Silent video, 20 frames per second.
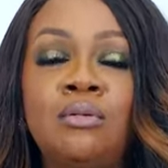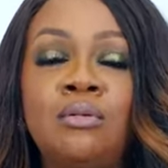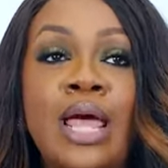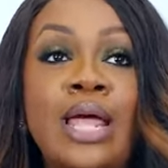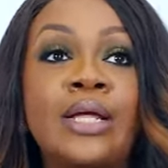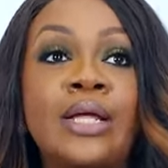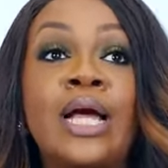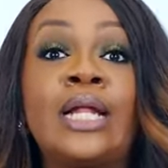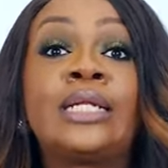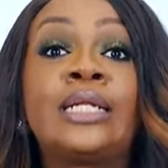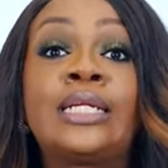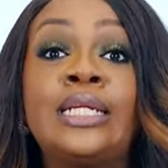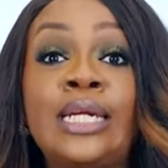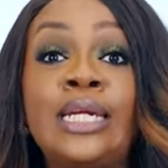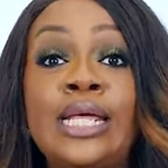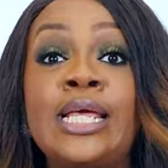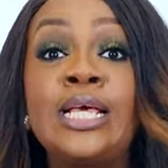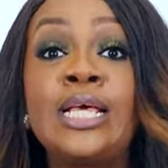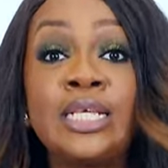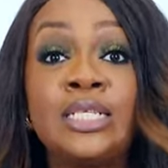like at
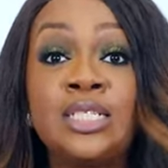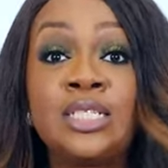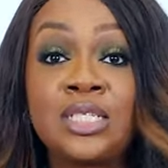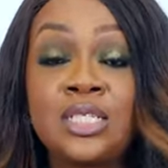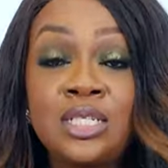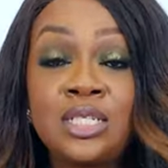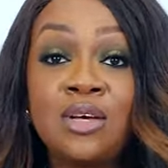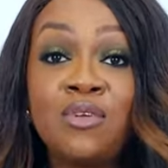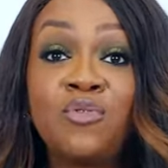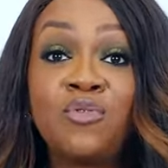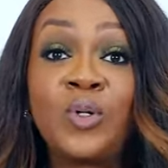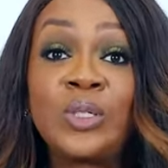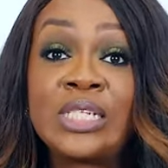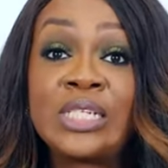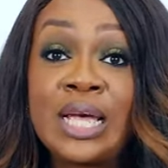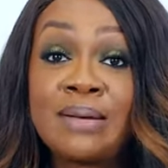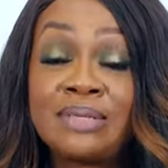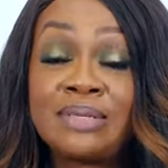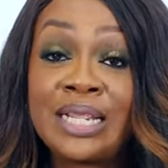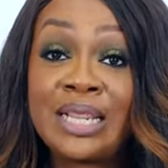least four
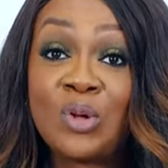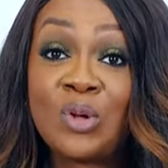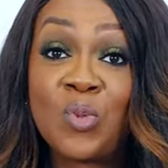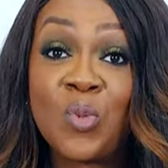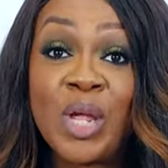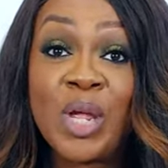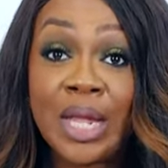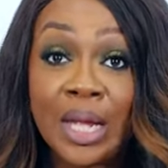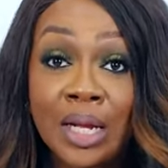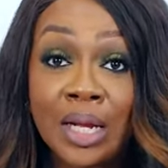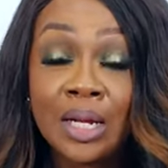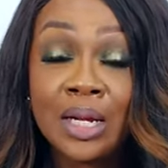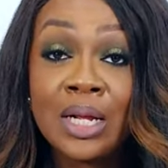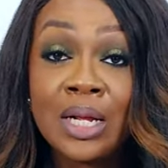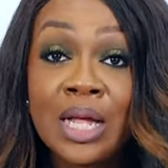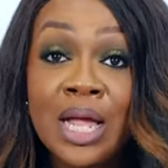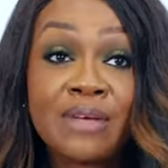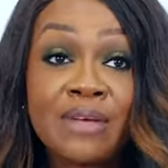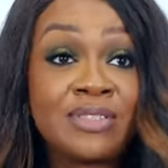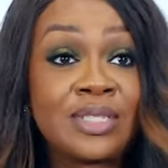times in a week,
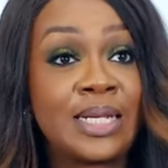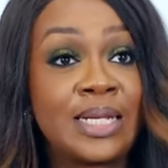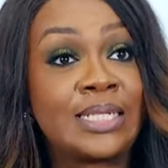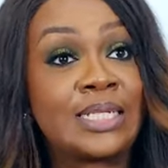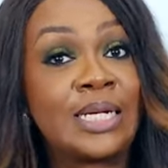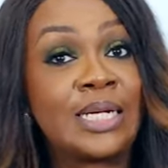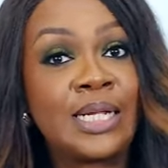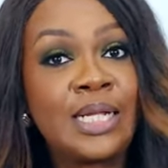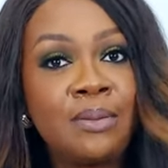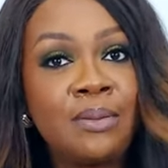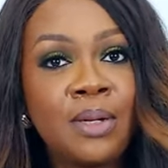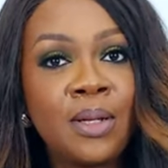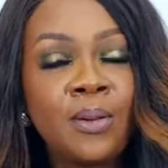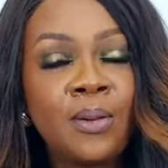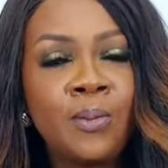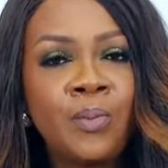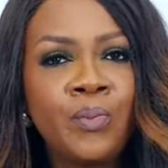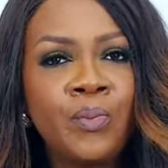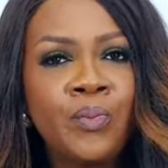I've sent an email.